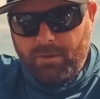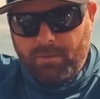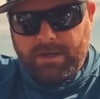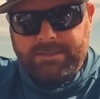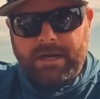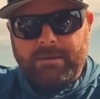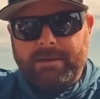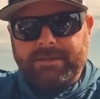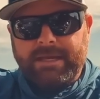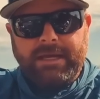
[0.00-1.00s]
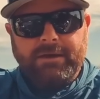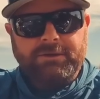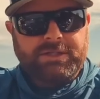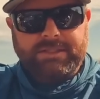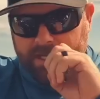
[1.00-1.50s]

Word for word: We're gonna talk about that here in just a